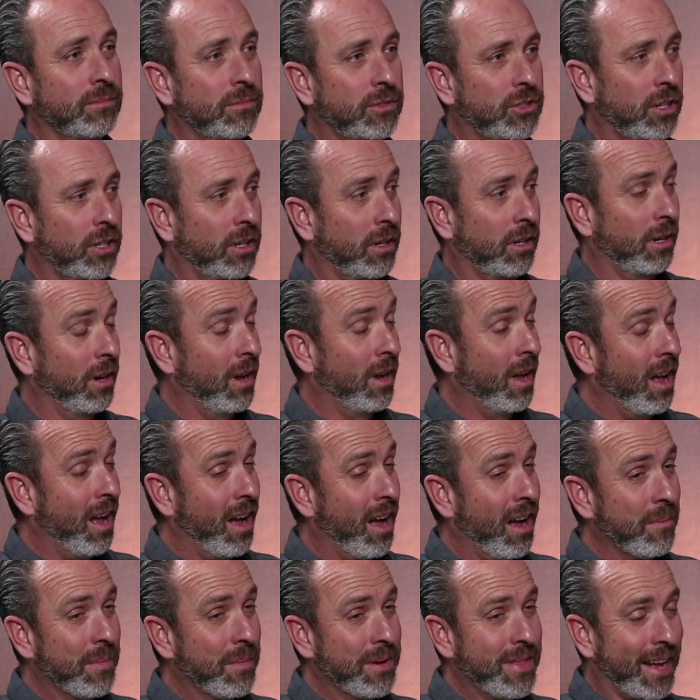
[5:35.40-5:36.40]
sure.
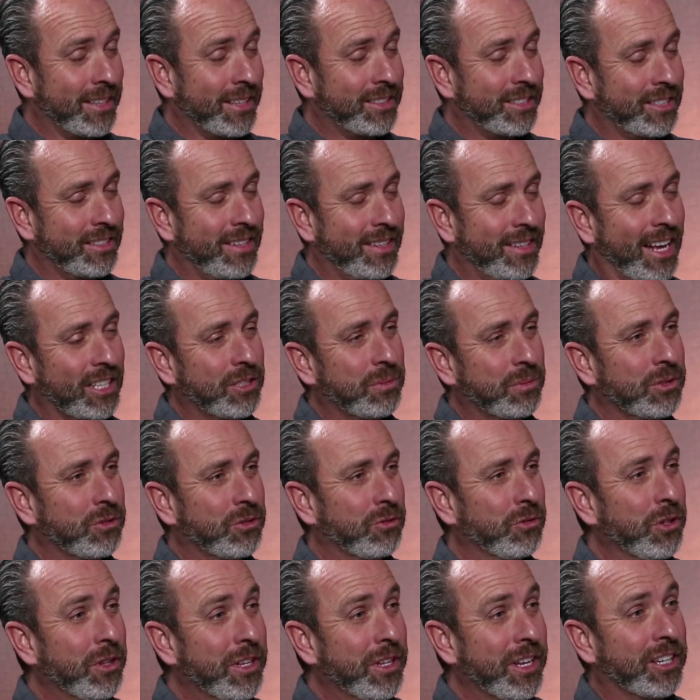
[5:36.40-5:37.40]
I mean that's that's what's
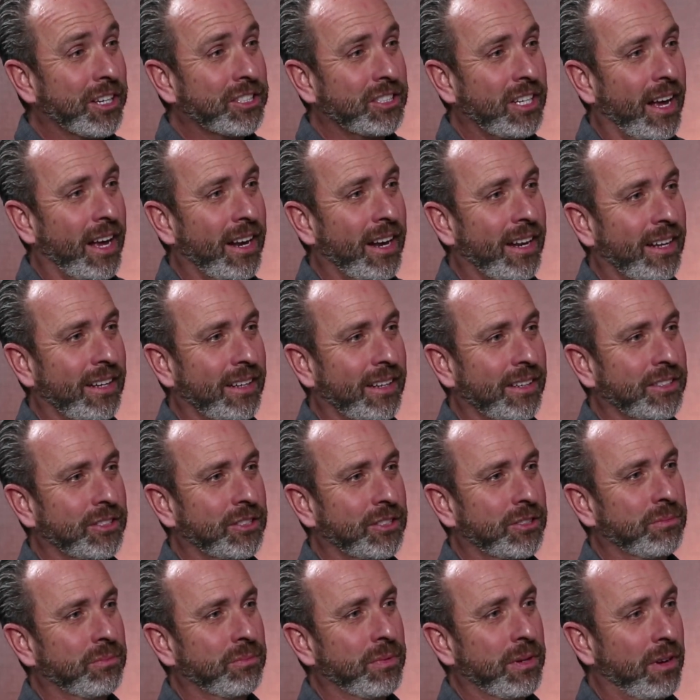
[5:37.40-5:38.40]
really exciting
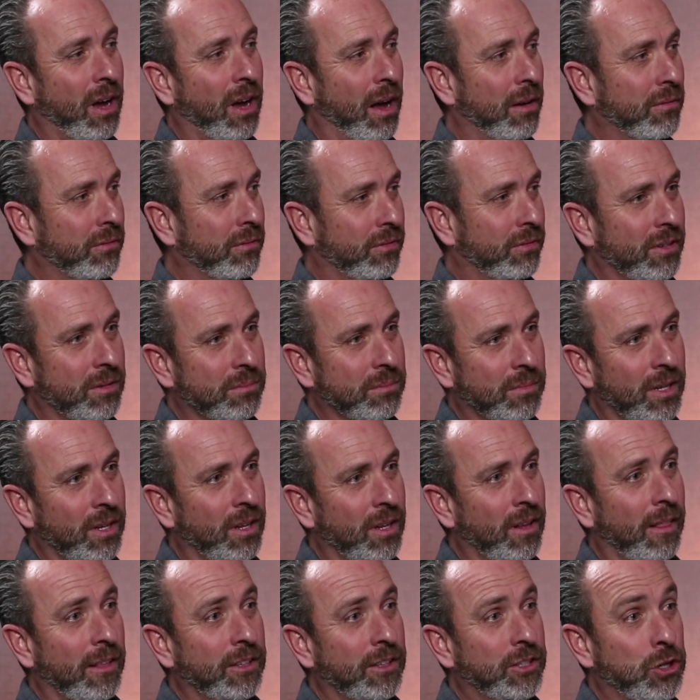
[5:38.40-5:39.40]
is we've gone from
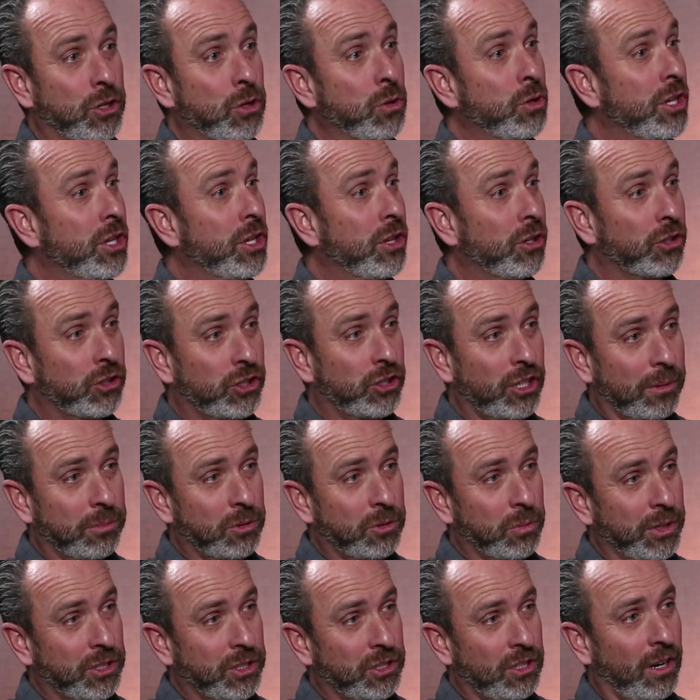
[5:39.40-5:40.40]
two dealerships.
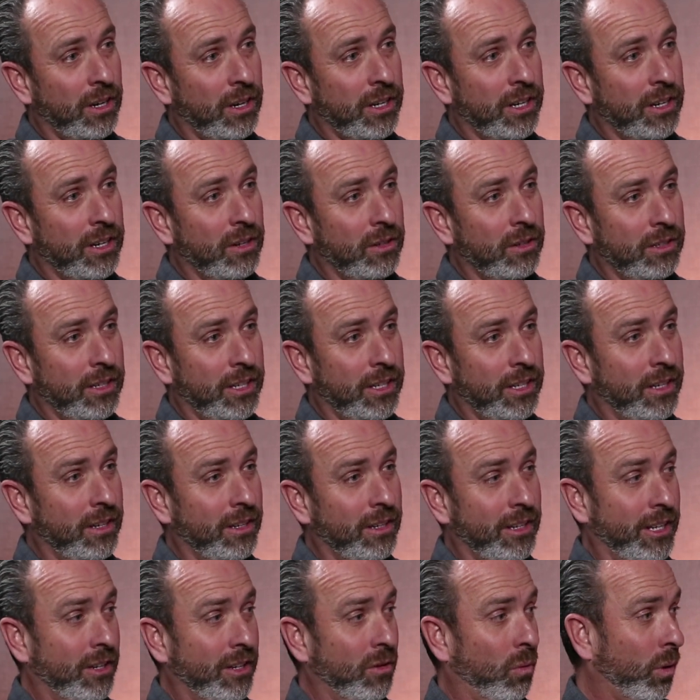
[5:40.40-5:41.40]
We started in, in,
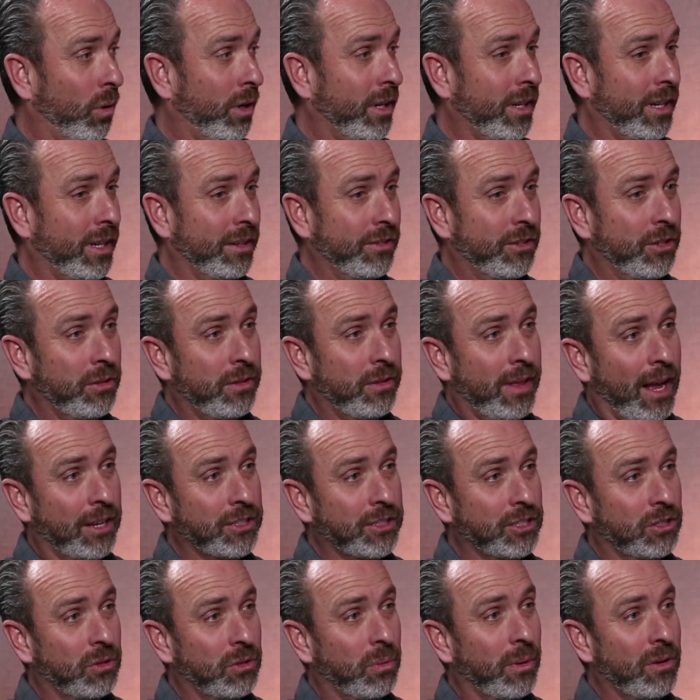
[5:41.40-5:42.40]
in, Oregon in
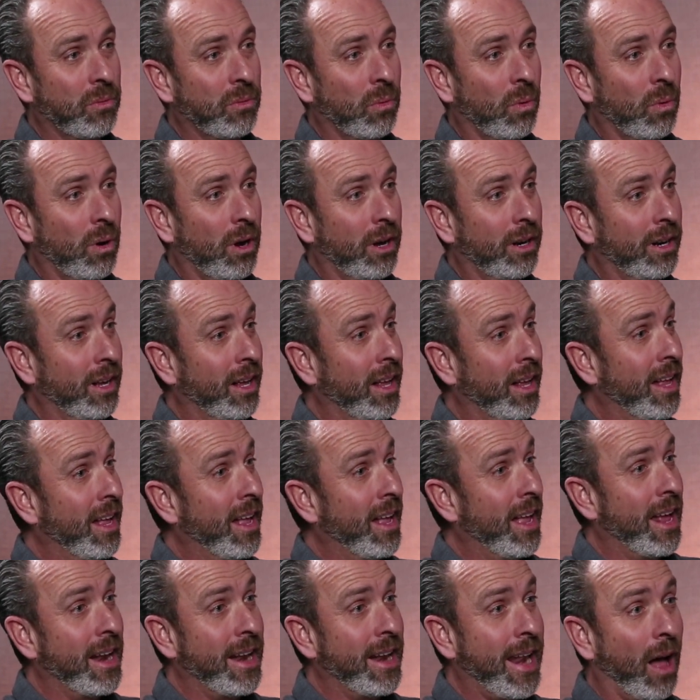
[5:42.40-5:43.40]
2021,
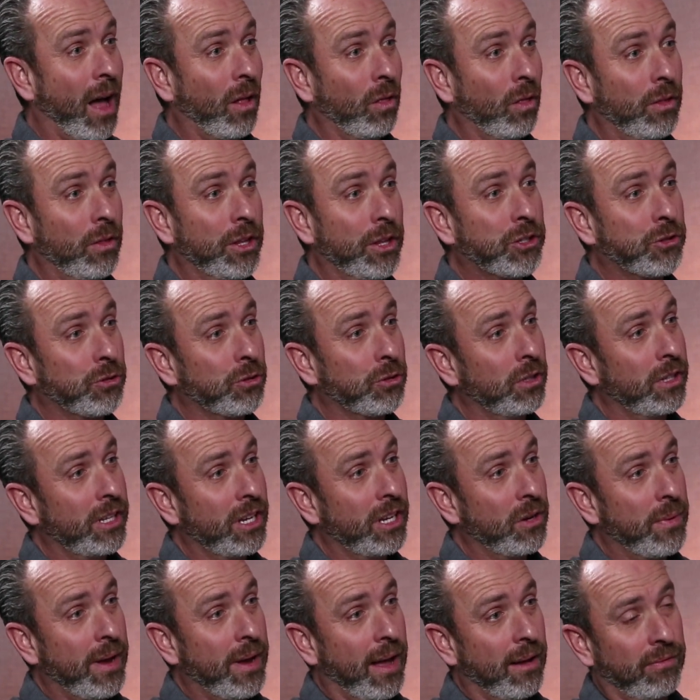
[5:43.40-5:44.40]
and now literally
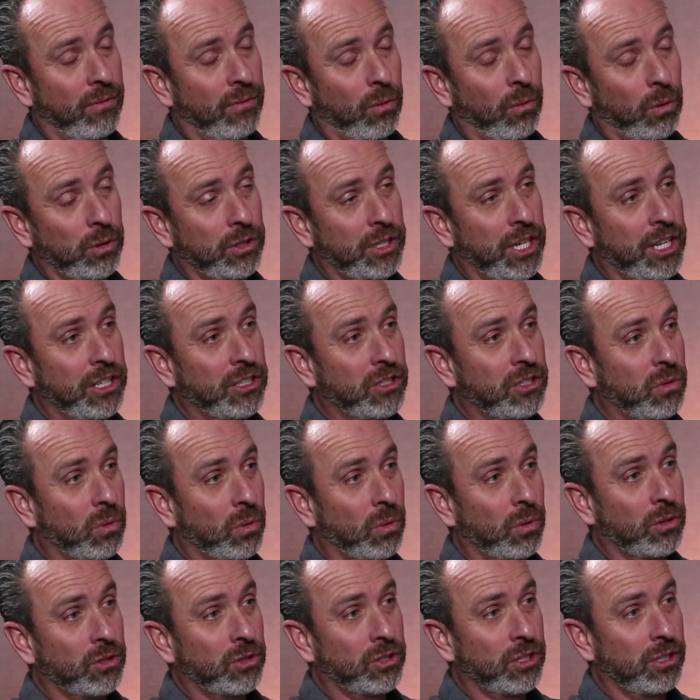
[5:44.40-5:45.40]
we have 14
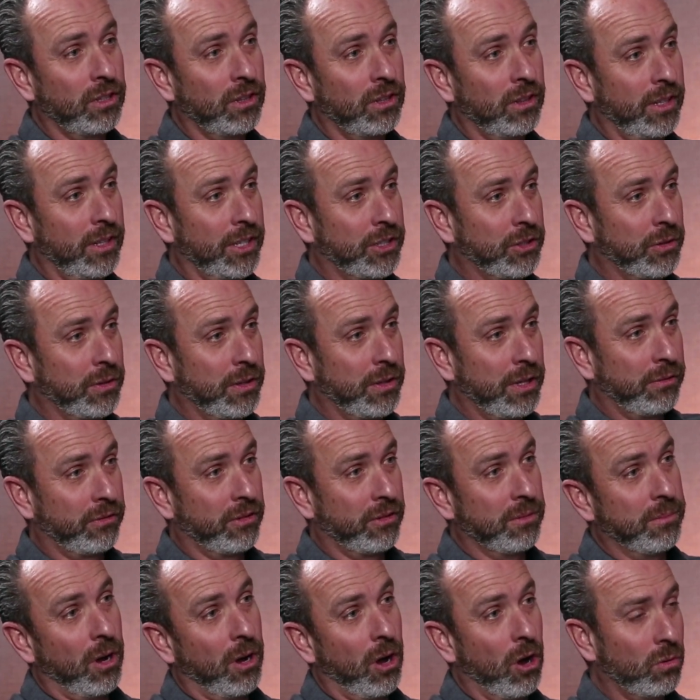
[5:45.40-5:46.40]
stores, literally
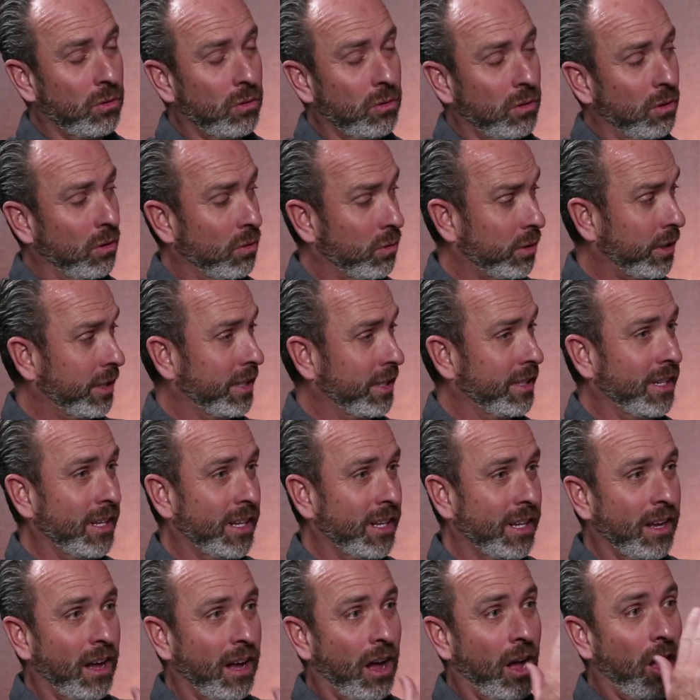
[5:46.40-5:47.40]
from o- Oregon
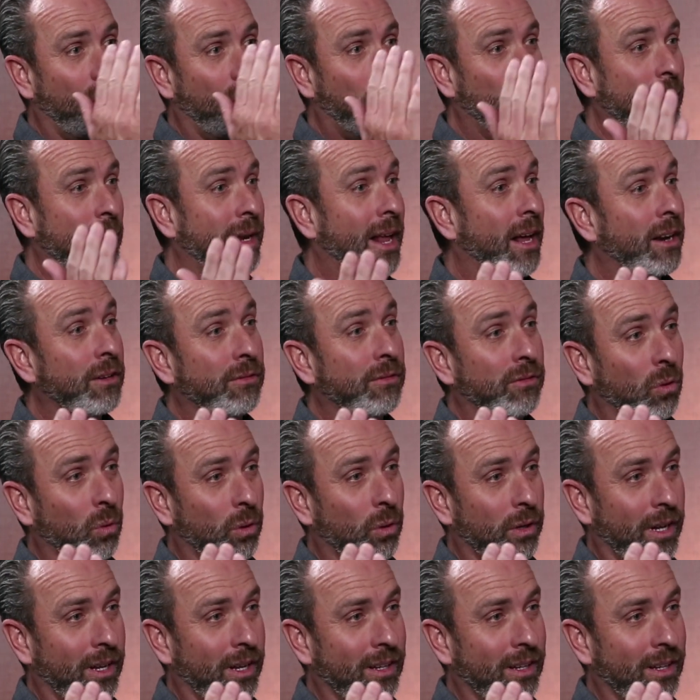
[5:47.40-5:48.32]
all the way down to Florida.